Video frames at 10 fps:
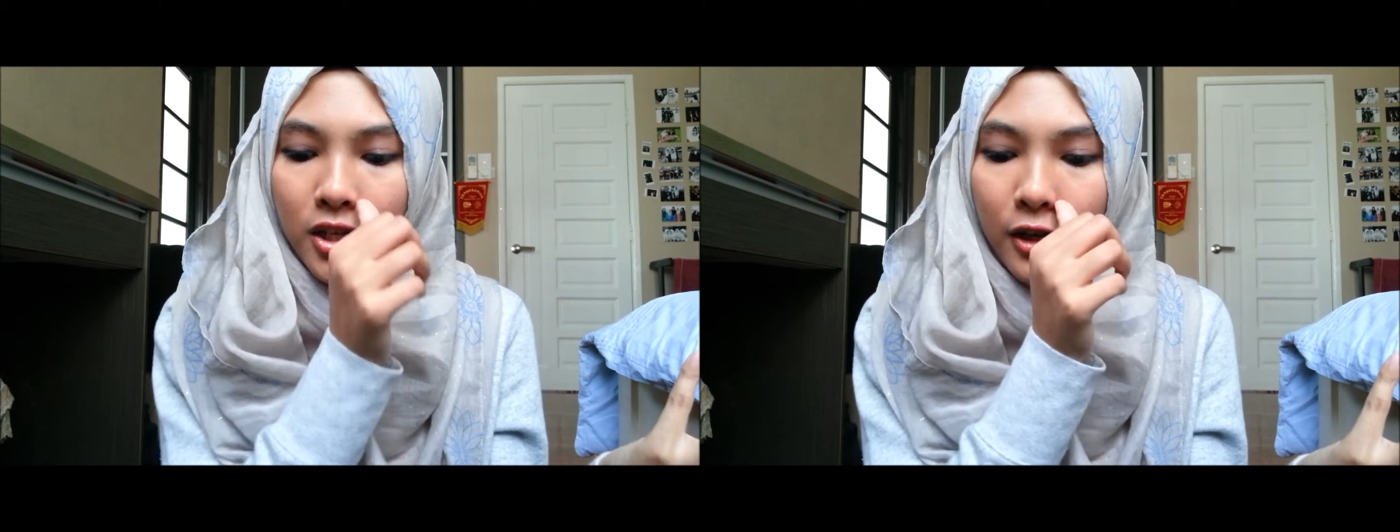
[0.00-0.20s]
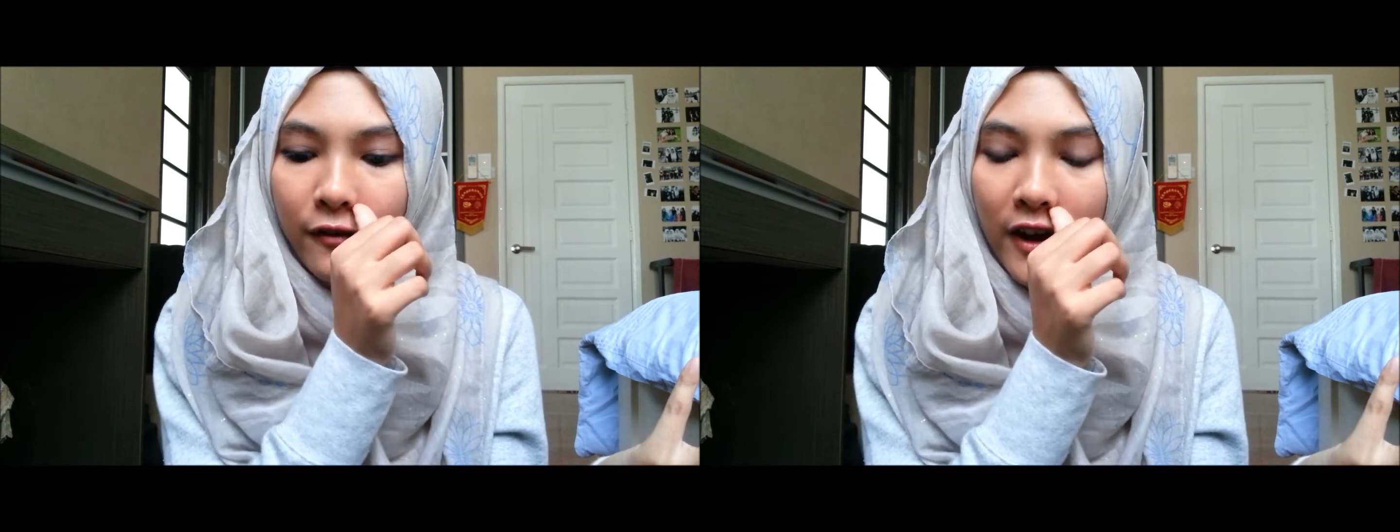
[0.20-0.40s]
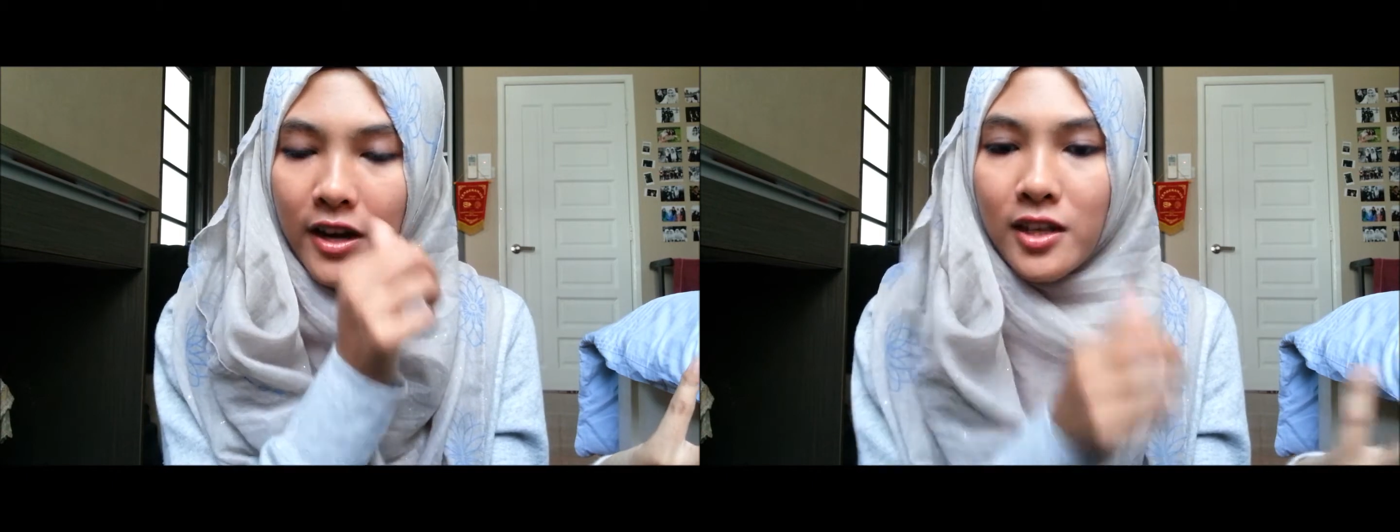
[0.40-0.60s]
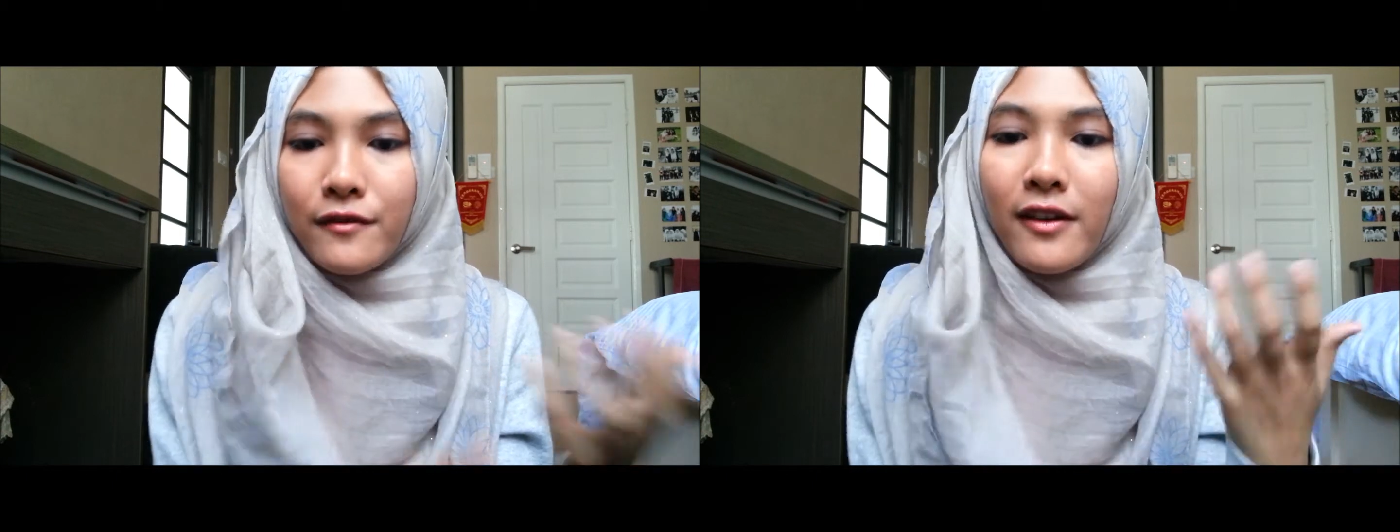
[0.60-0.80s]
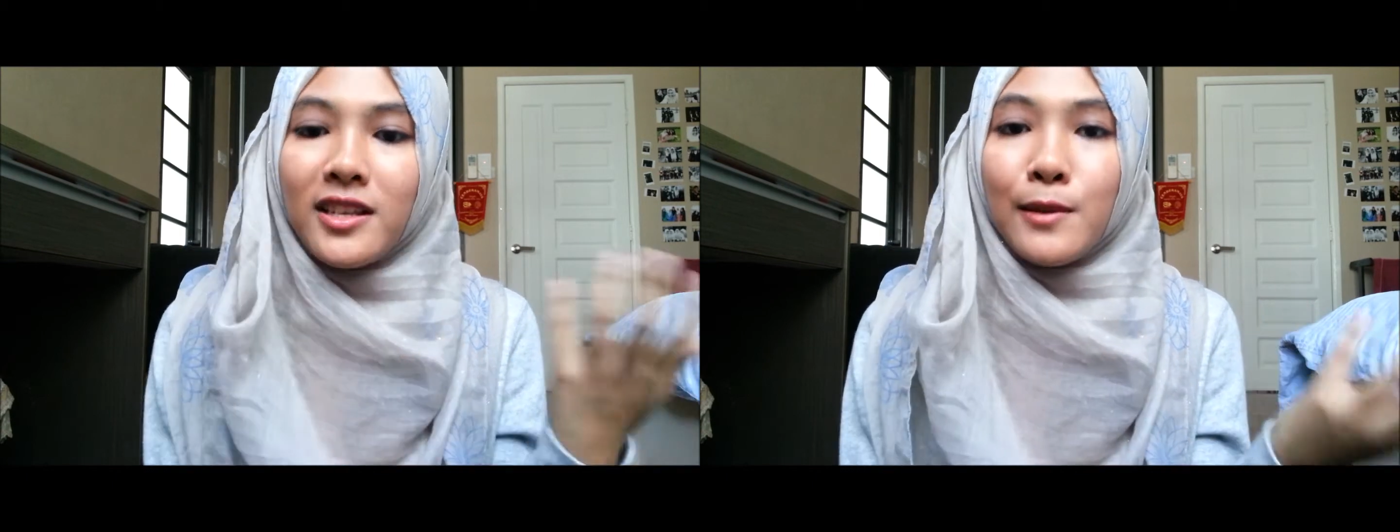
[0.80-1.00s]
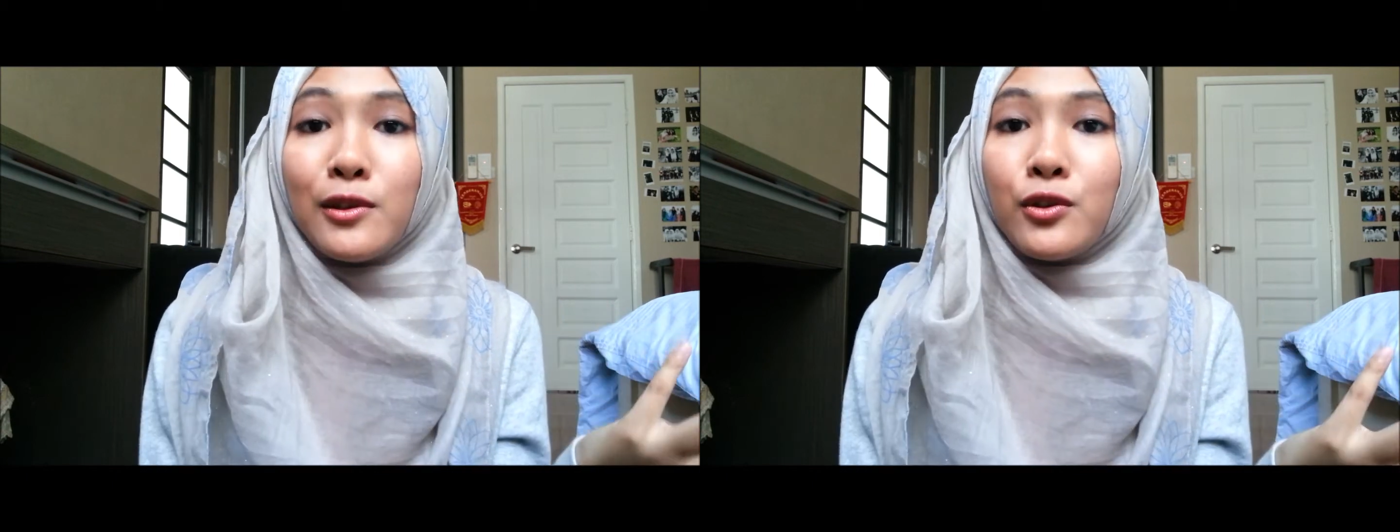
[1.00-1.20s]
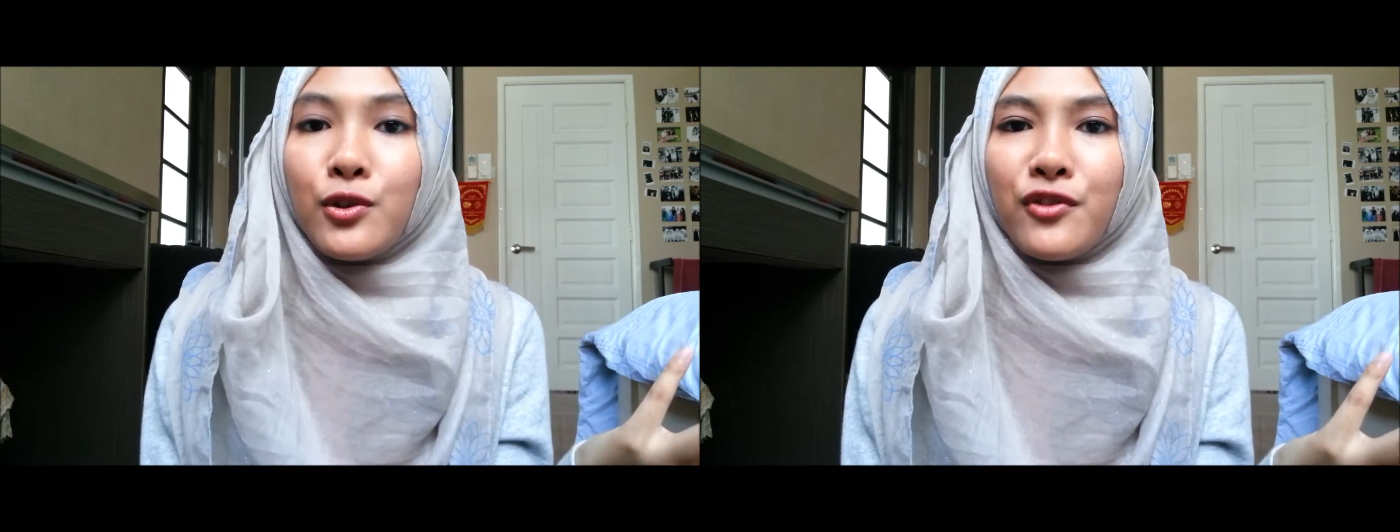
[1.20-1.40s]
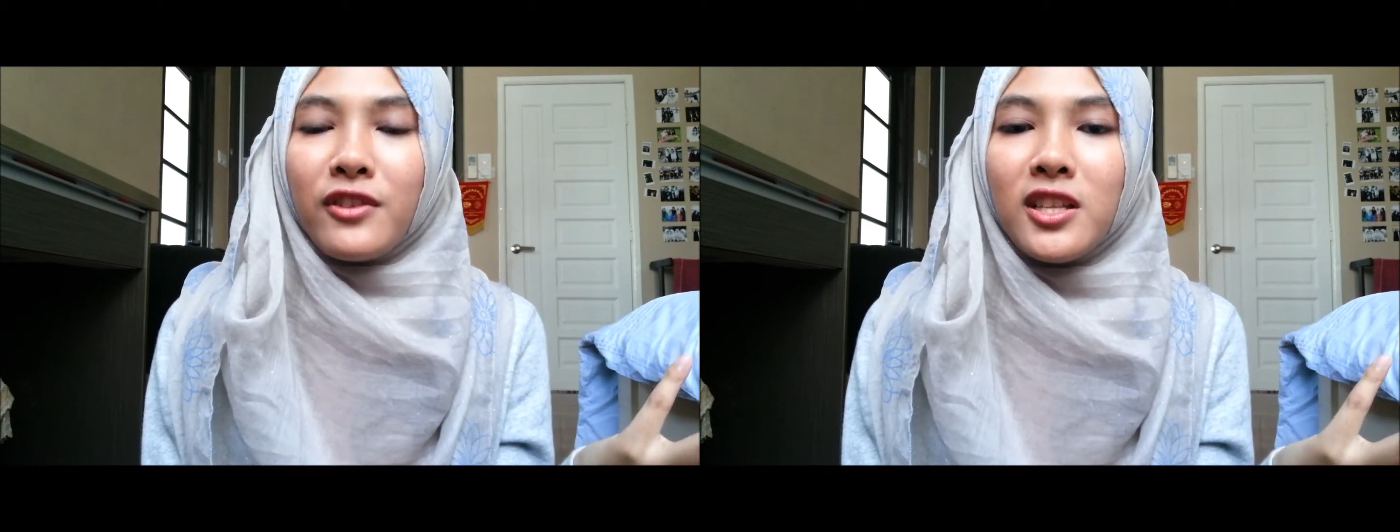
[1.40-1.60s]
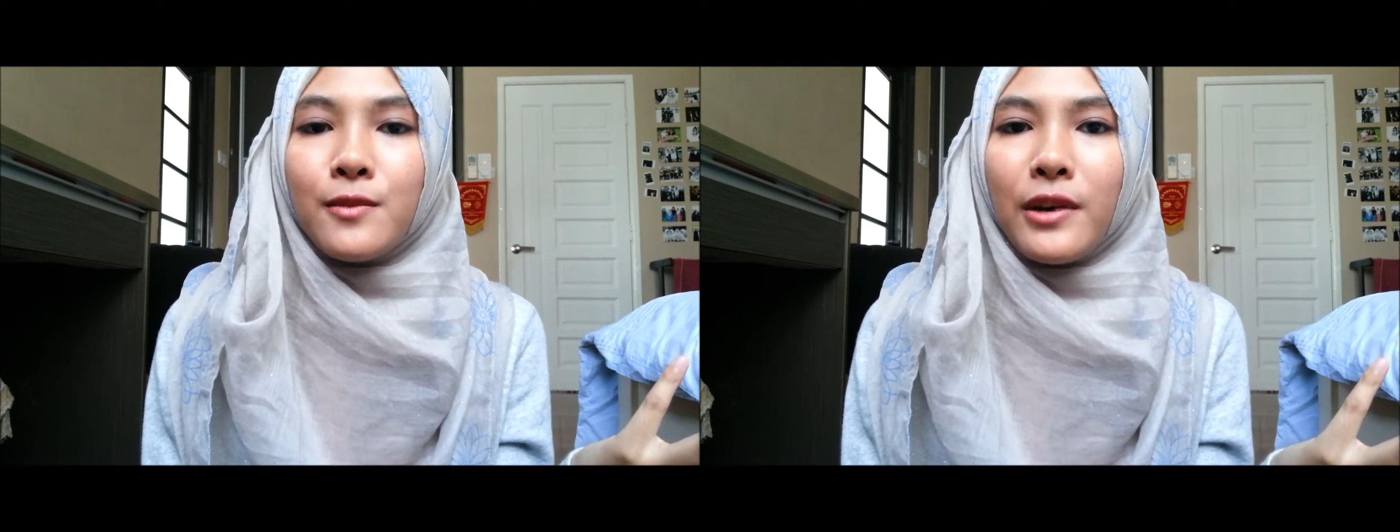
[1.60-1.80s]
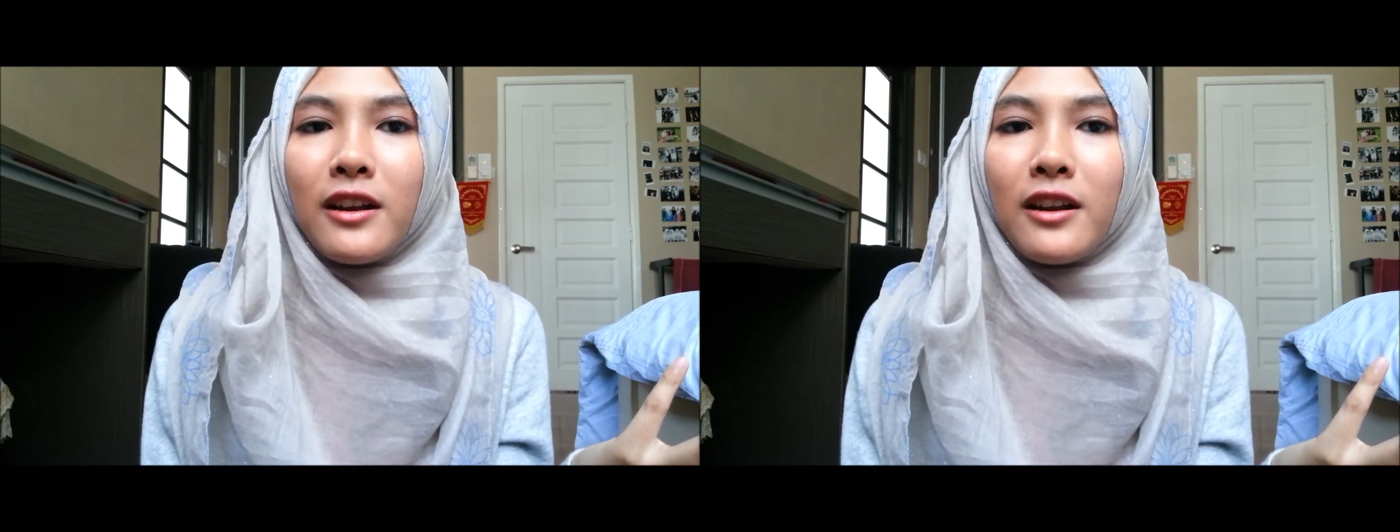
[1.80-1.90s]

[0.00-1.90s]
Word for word: Shelfari is very similar to Goodreads,